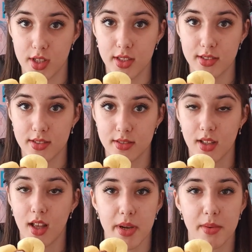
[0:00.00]
this.
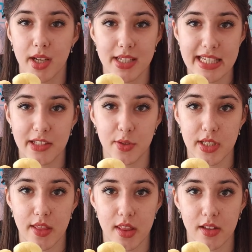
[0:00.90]
But I'm gonna tell you
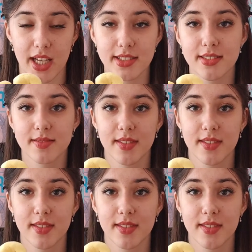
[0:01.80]
nonetheless.